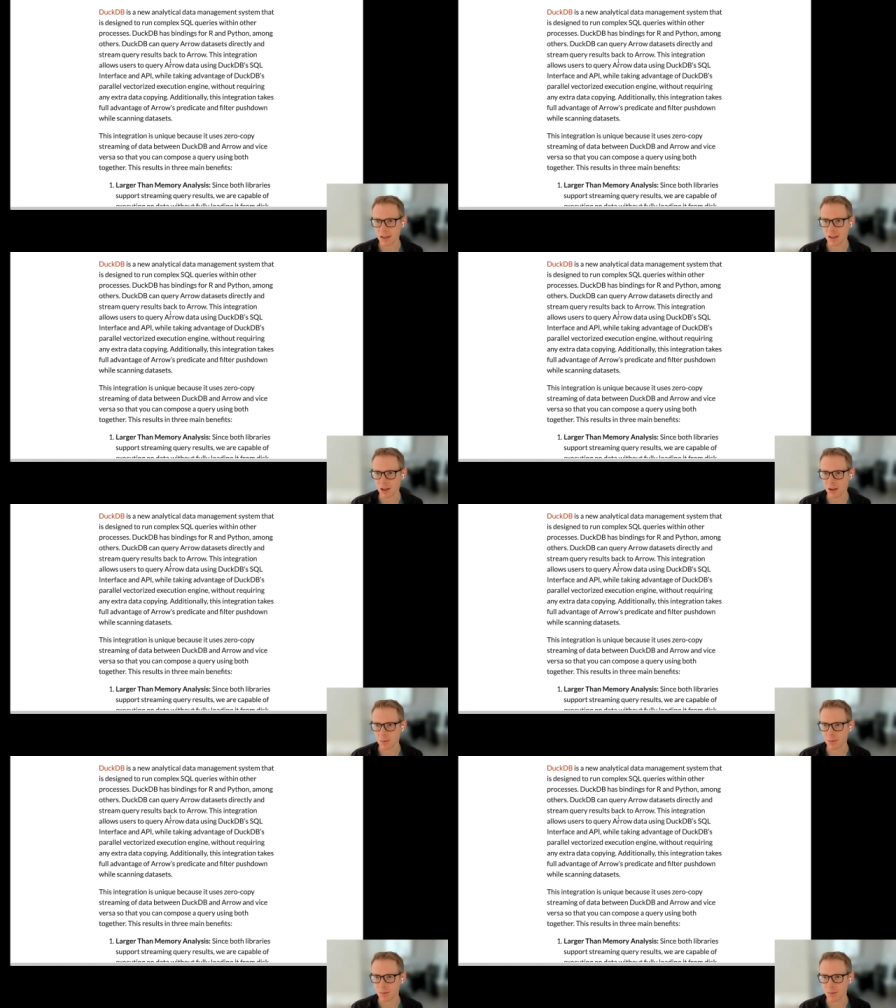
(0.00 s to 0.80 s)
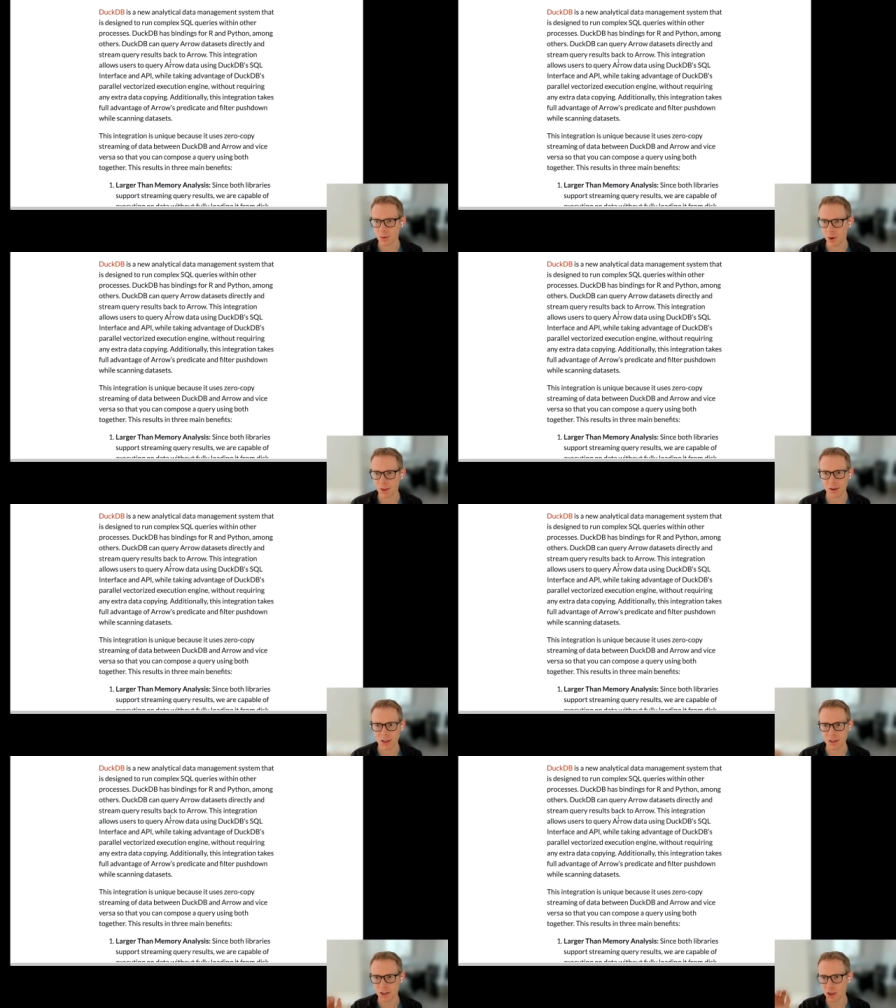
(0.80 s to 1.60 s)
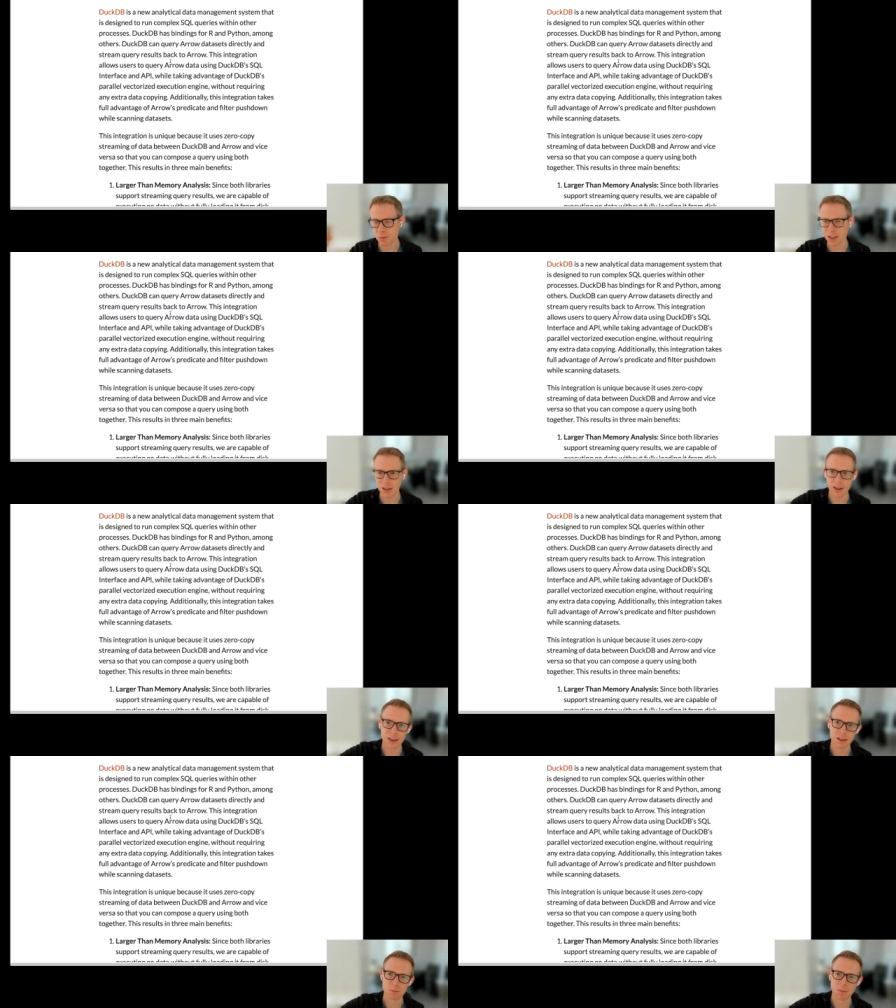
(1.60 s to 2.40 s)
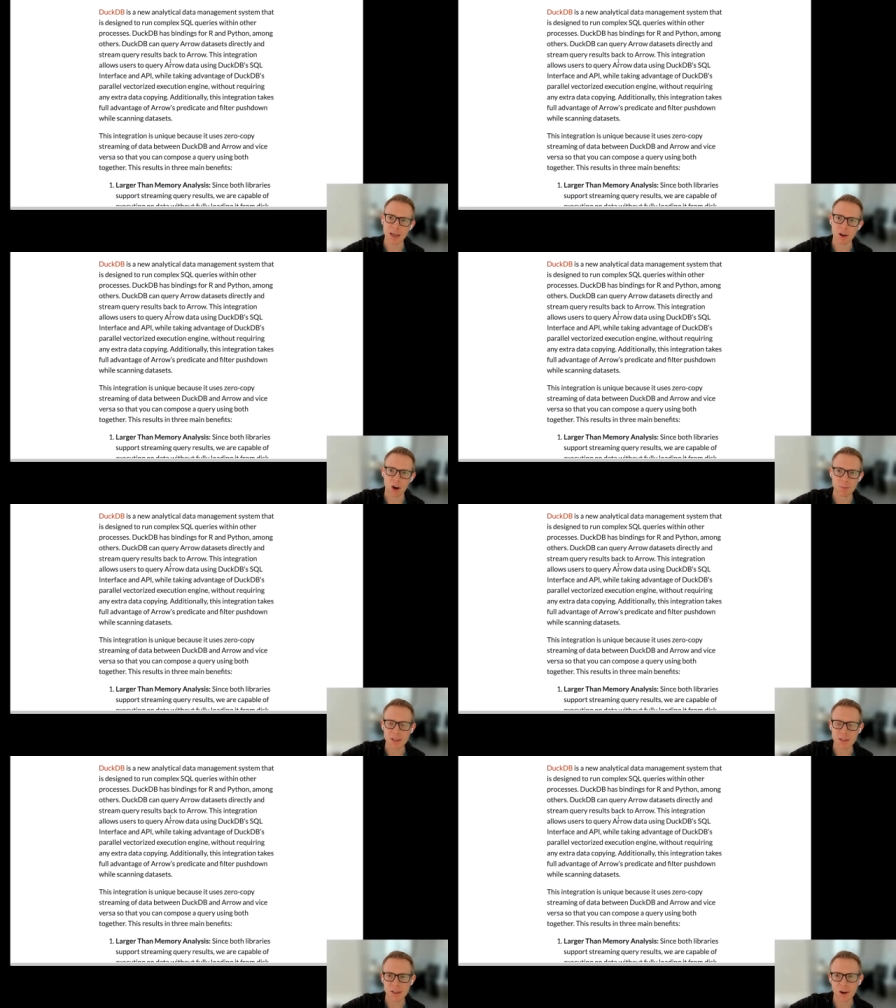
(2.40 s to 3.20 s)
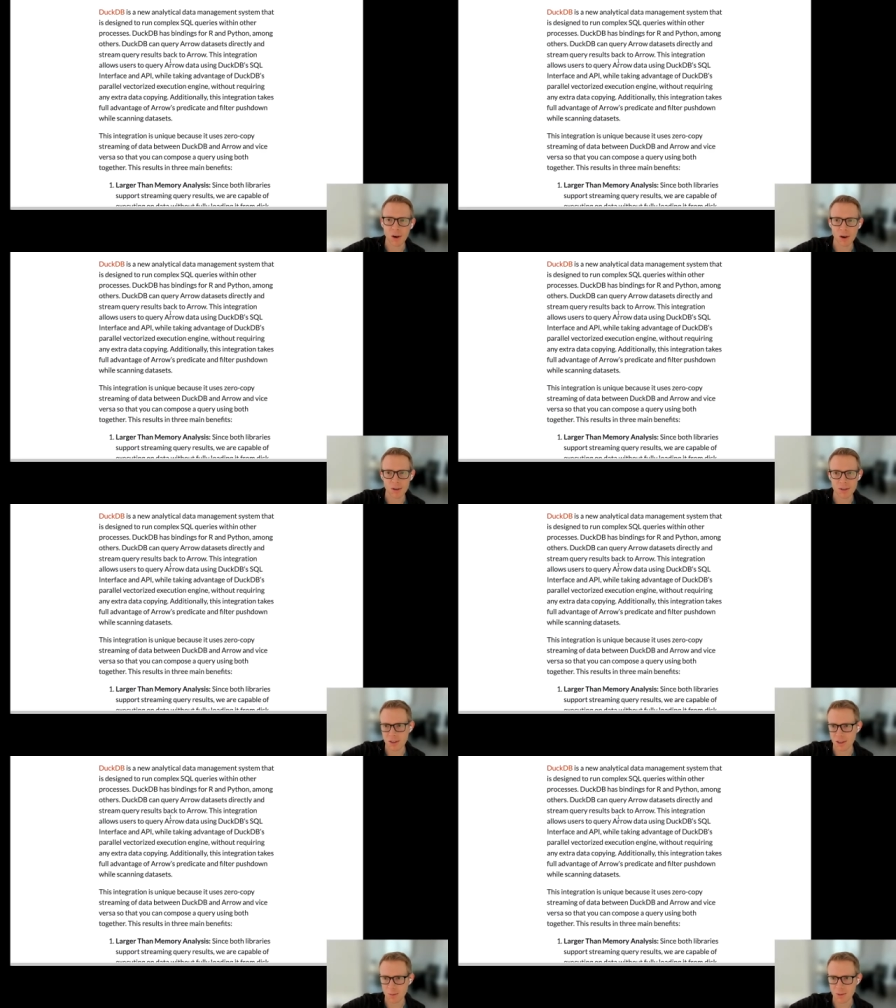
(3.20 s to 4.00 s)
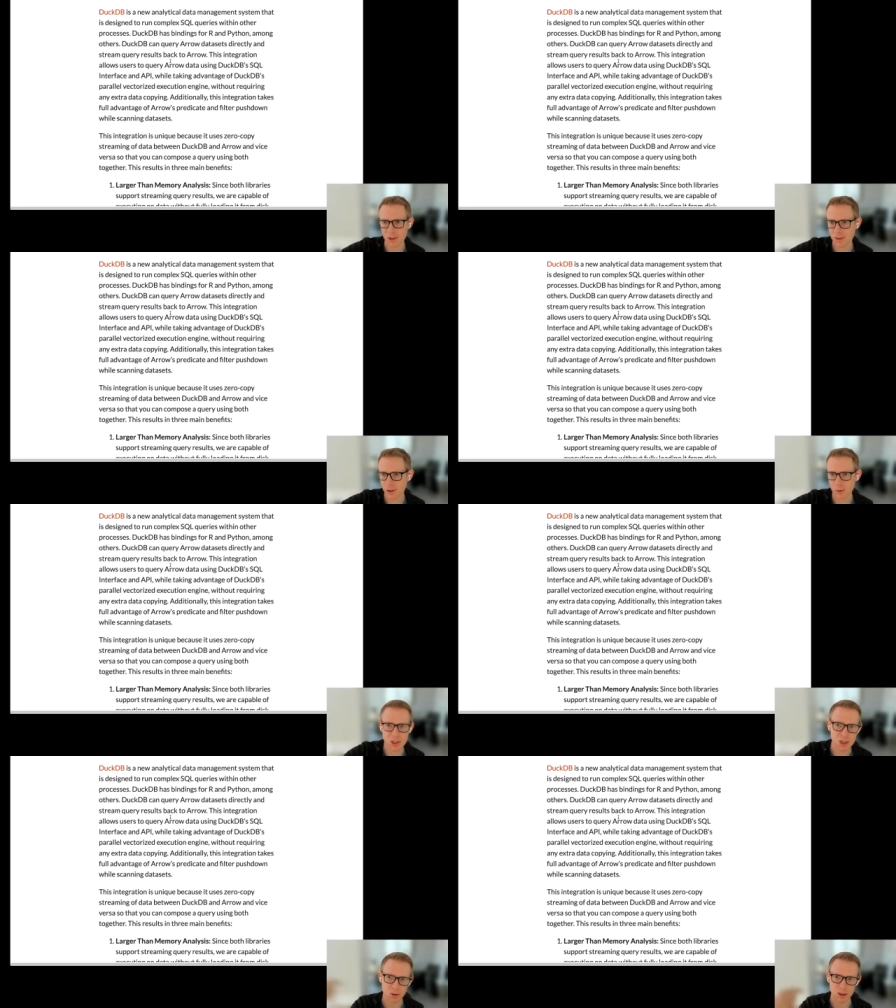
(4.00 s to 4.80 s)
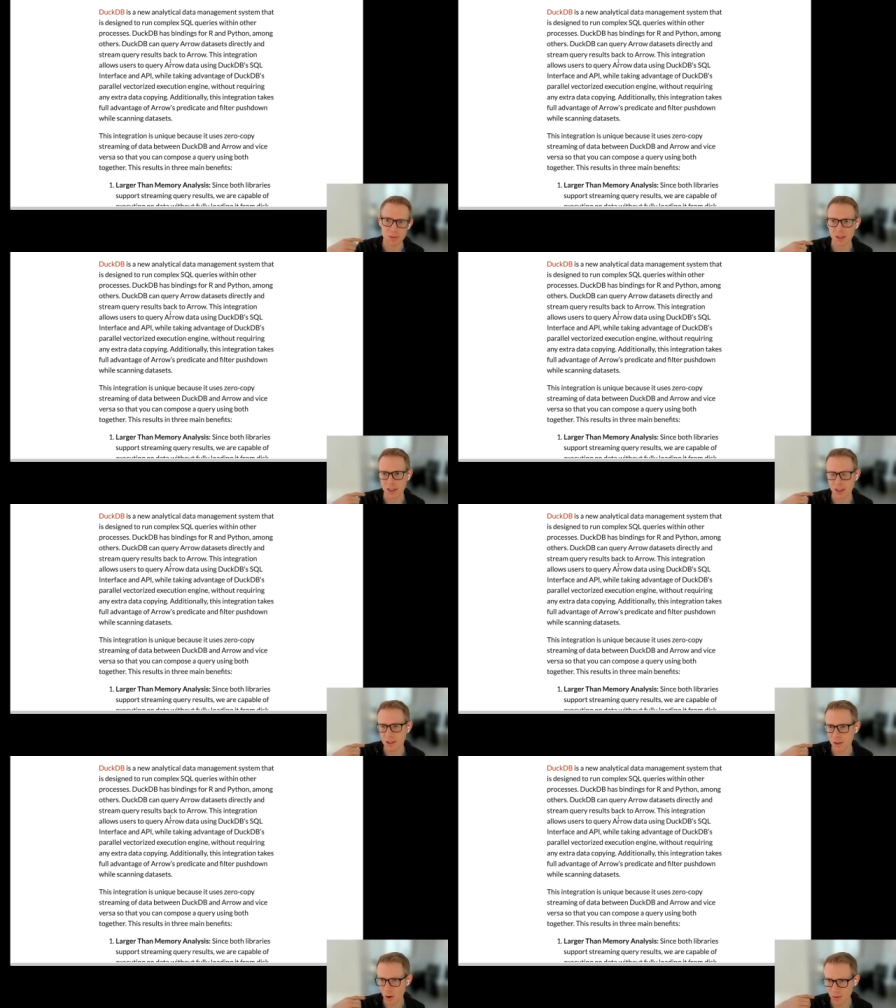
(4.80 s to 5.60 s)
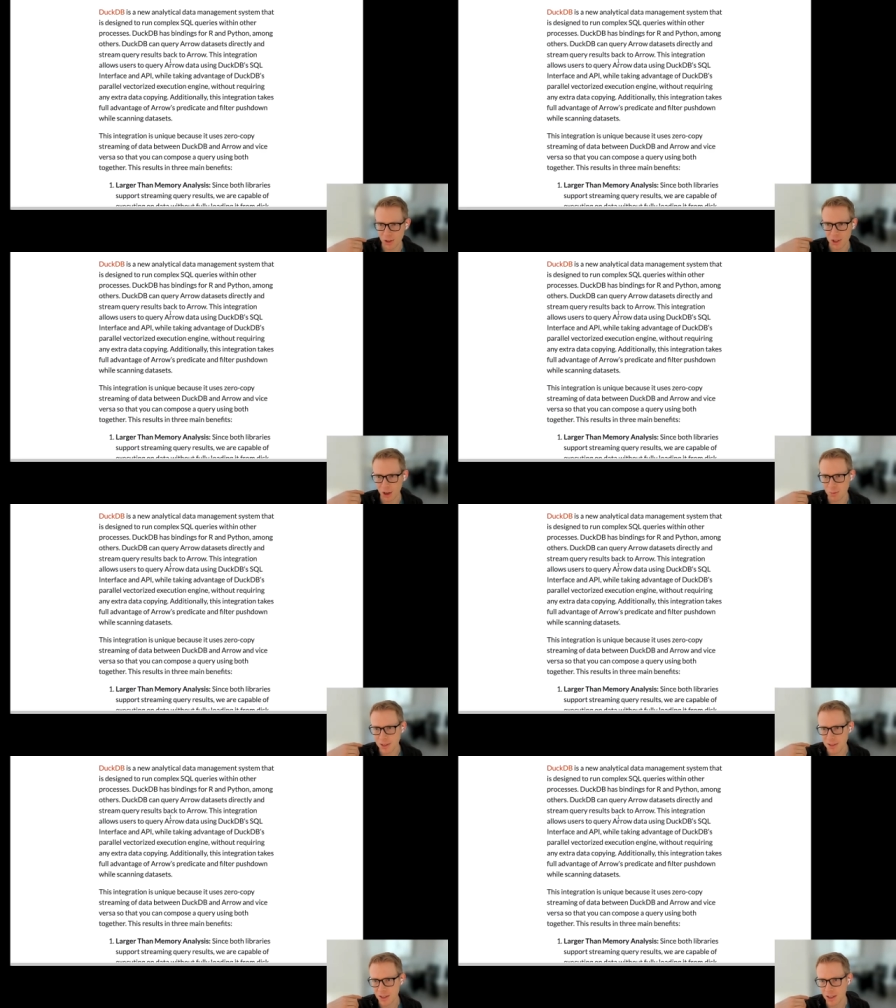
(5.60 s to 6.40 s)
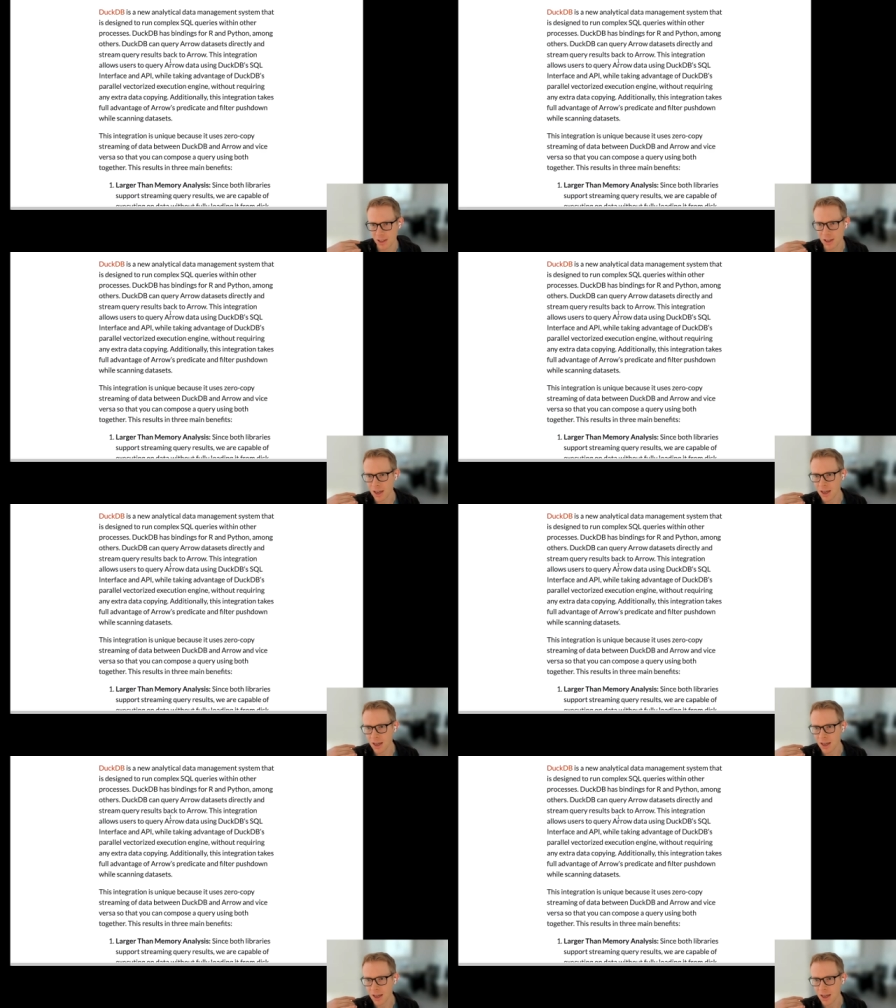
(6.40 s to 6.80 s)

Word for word: Um, whether it, it could be like make an RPC call to some server which streams the data to you over gRPC.